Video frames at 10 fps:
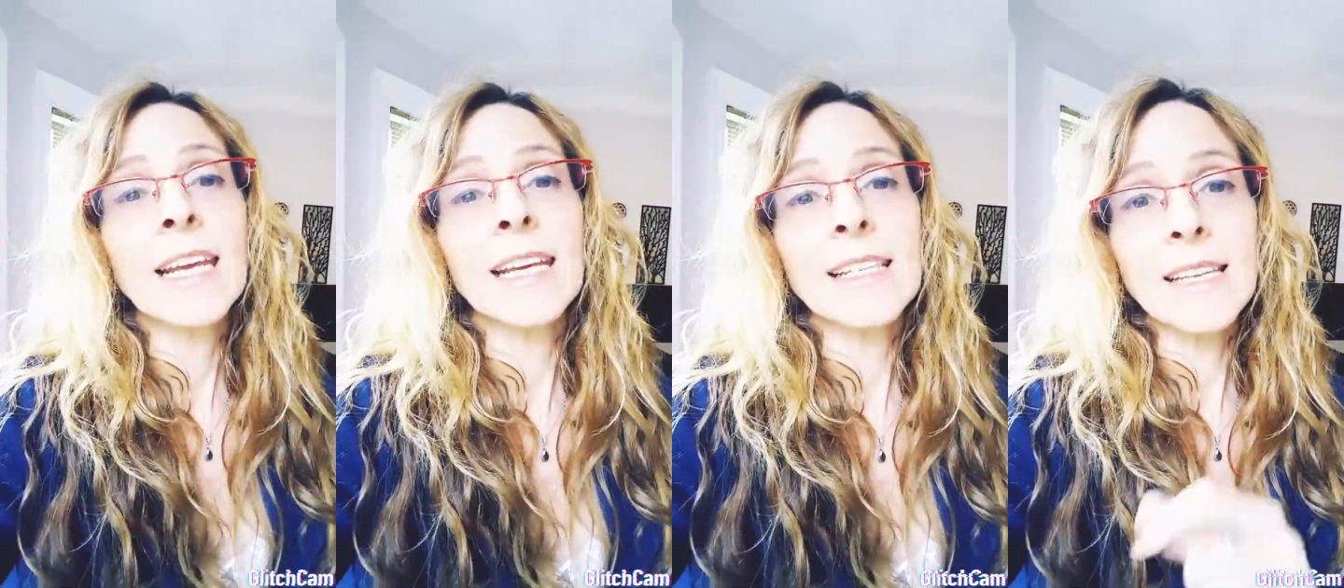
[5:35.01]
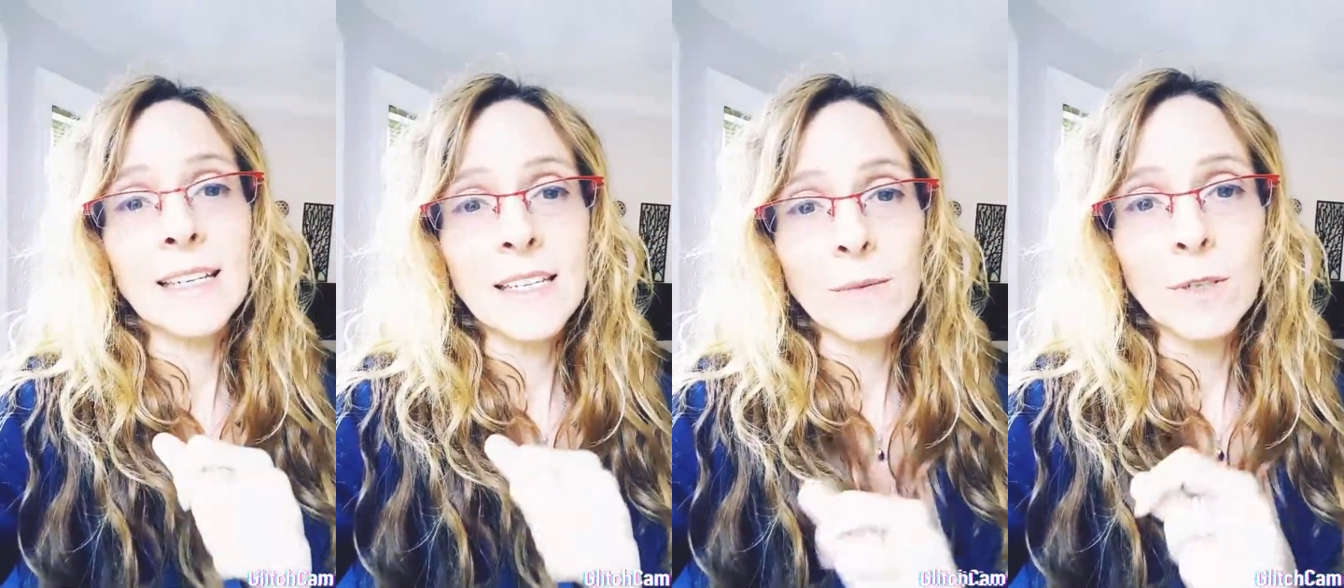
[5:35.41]
It's
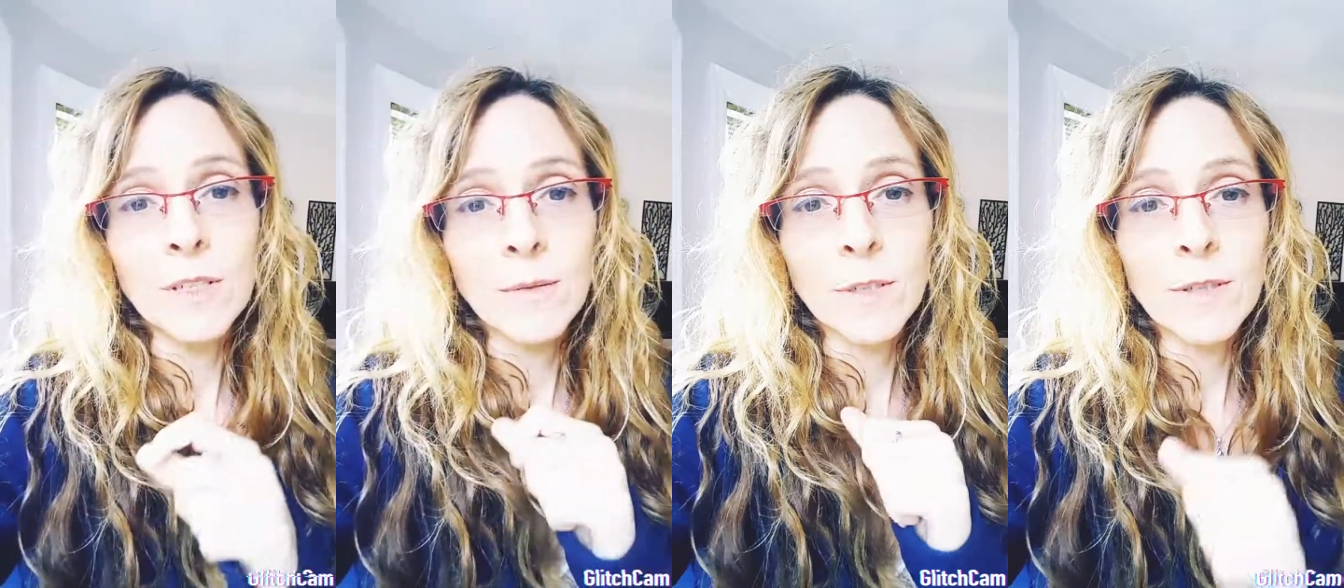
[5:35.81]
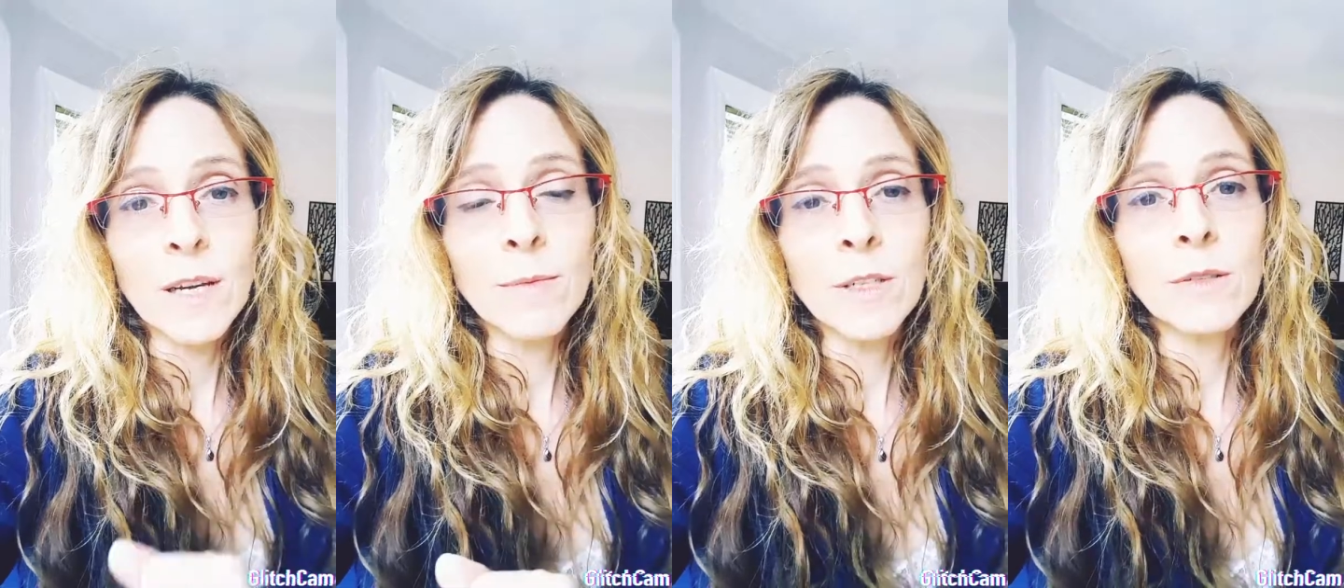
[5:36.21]
at
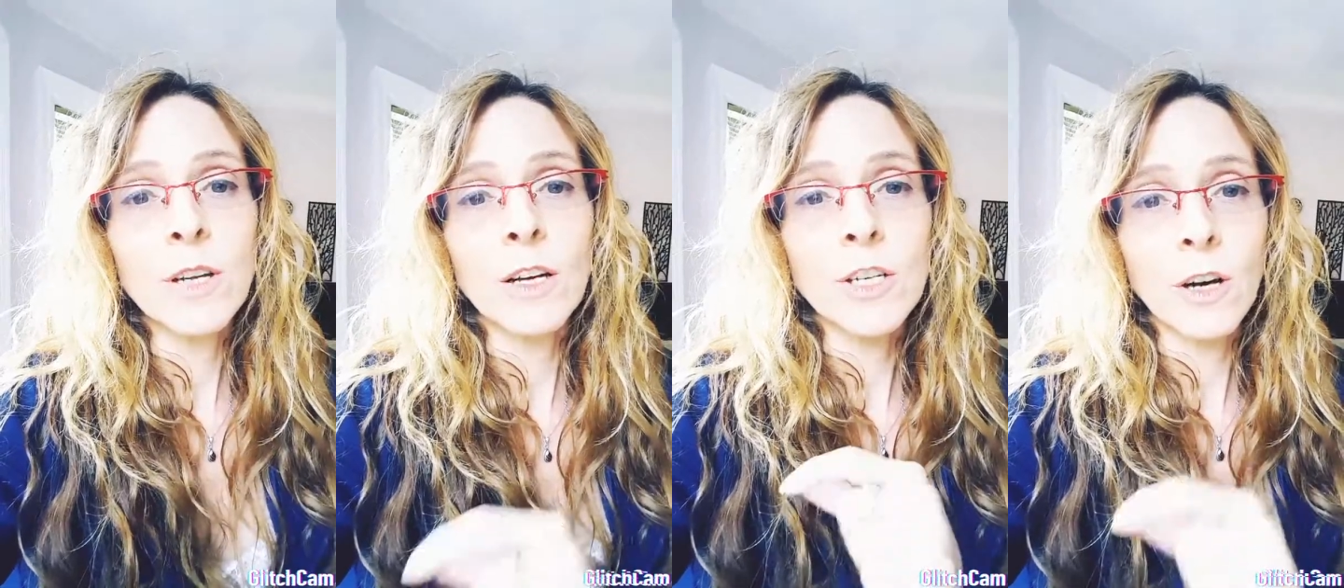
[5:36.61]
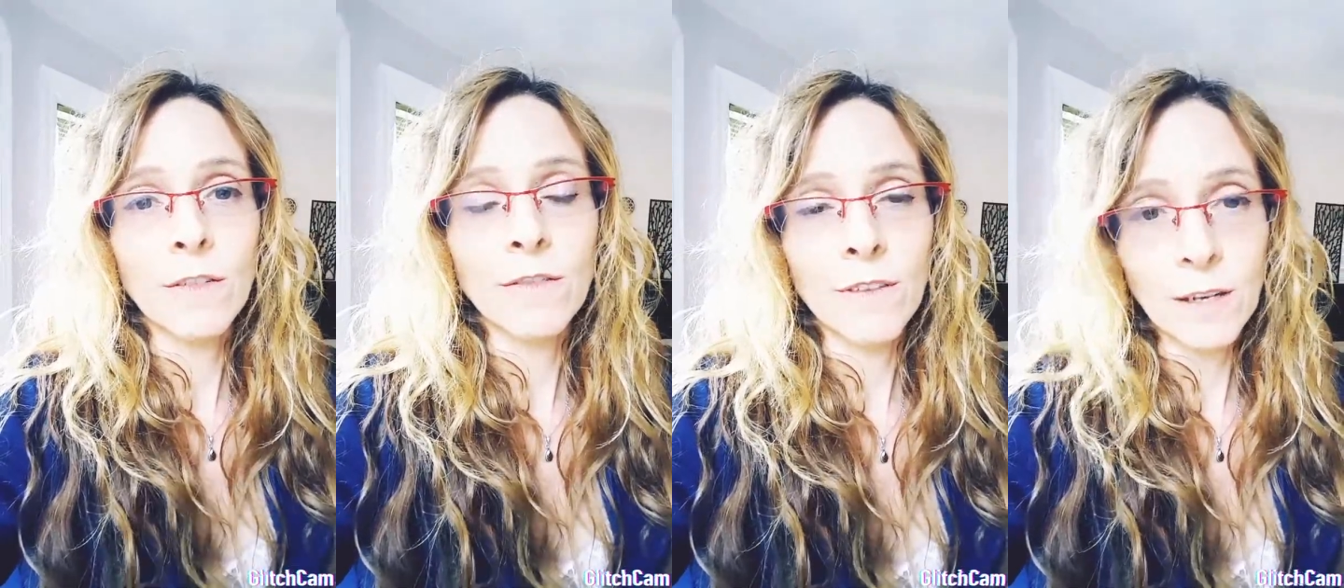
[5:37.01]

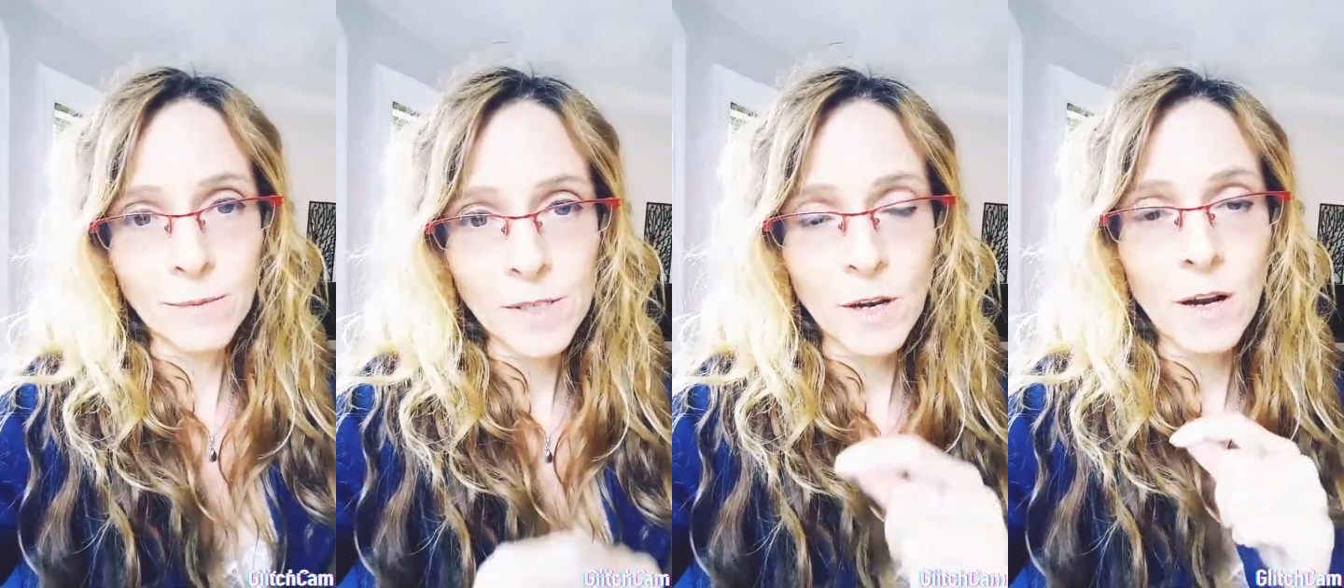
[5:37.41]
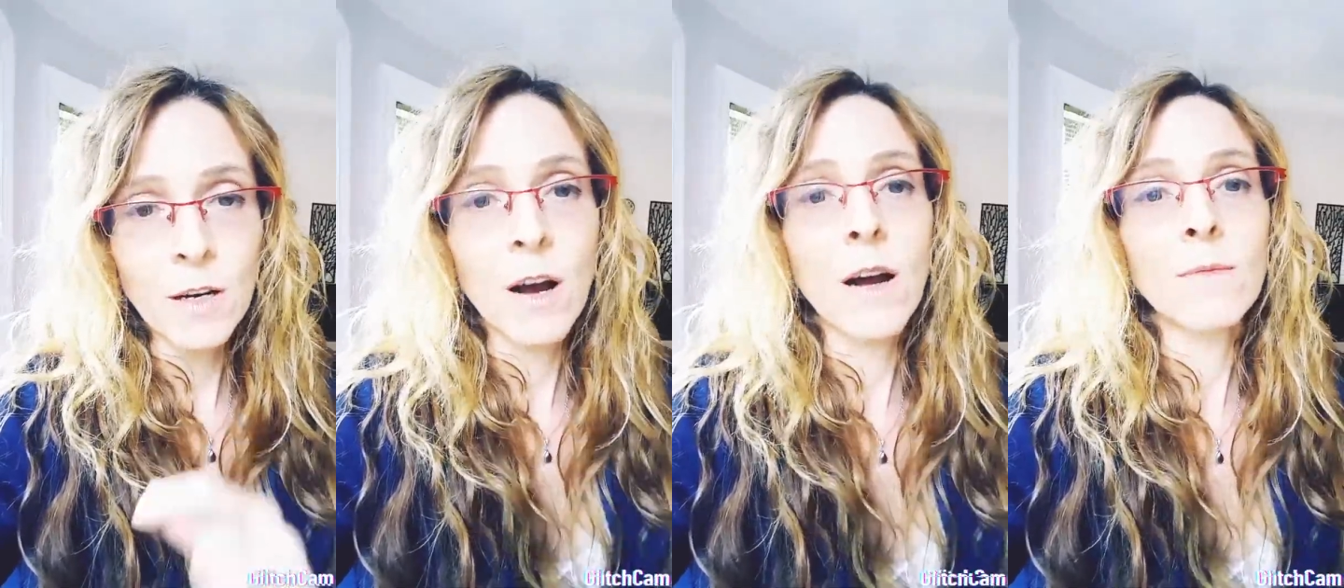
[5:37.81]

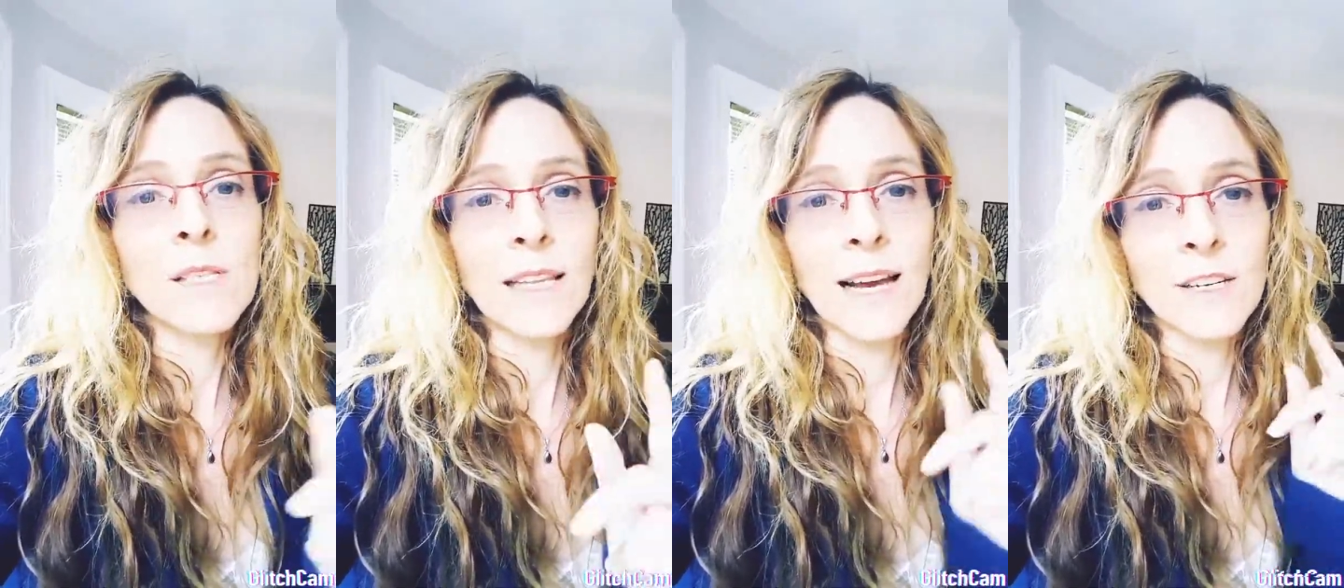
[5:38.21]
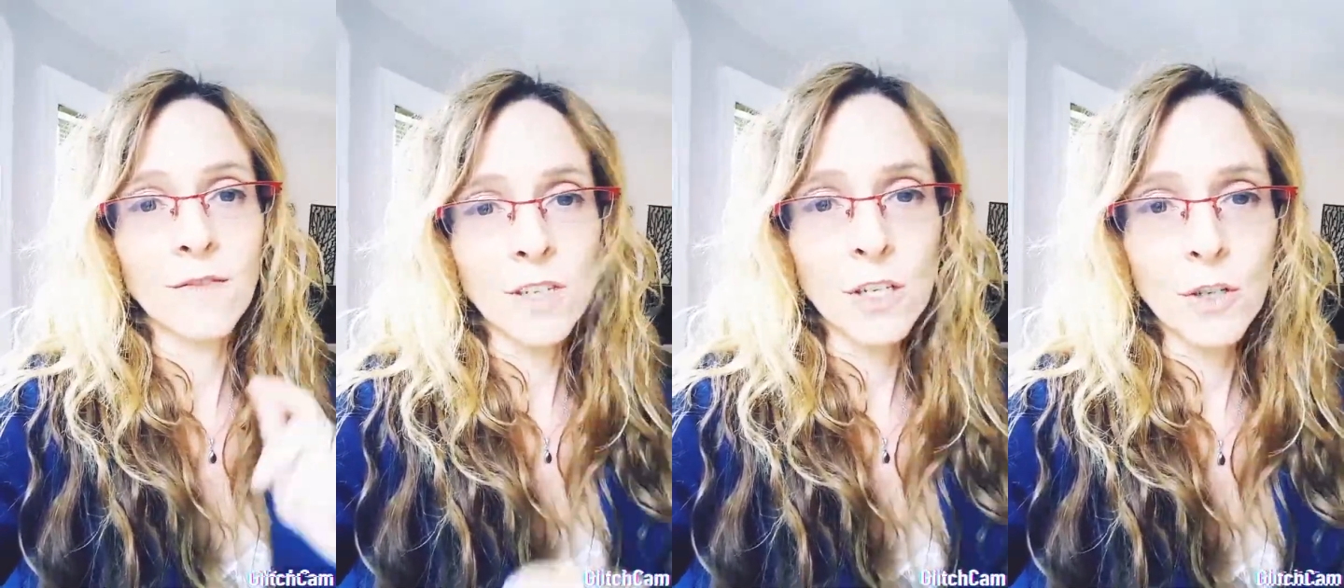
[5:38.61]

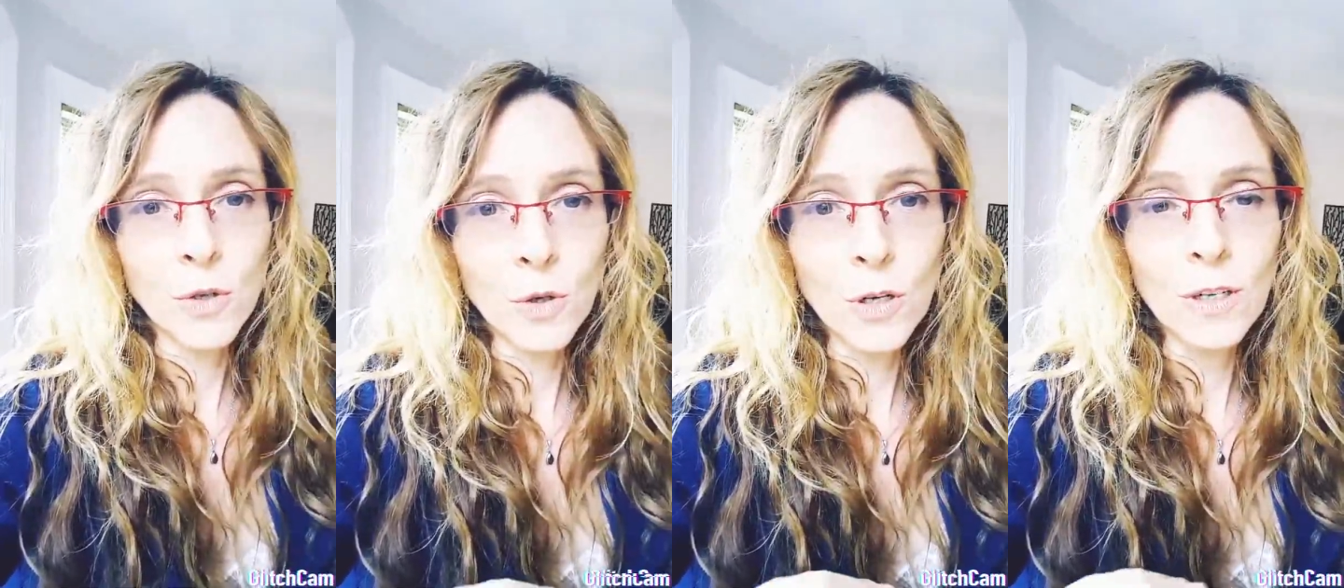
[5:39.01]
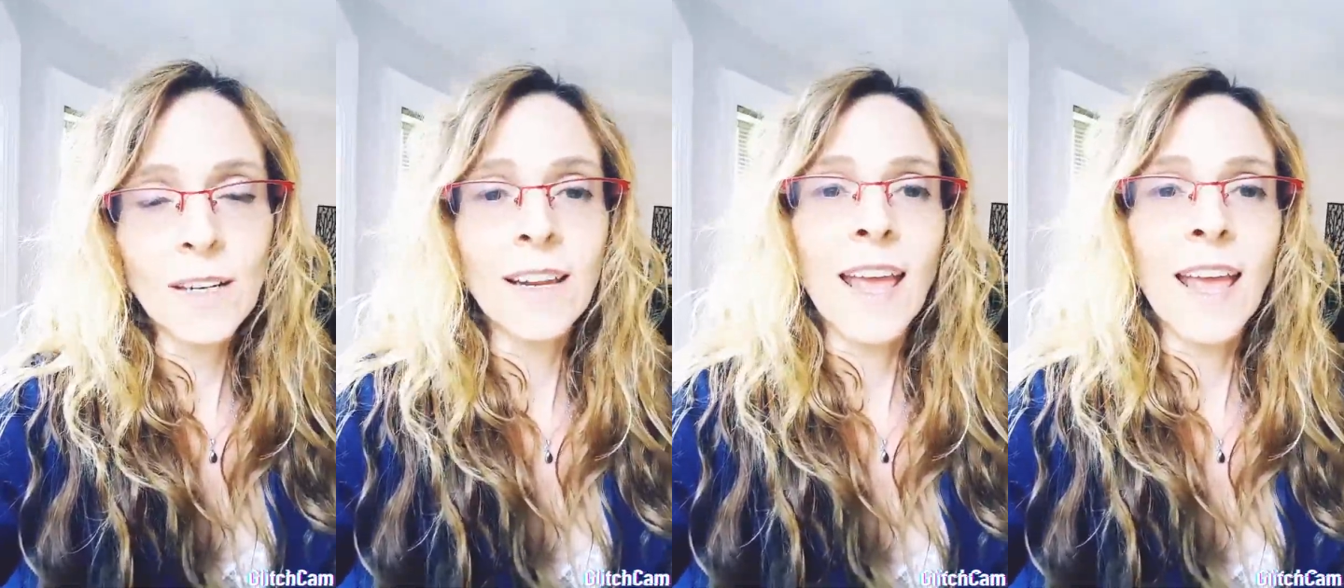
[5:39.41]
www.seanphelps.com/vision tool,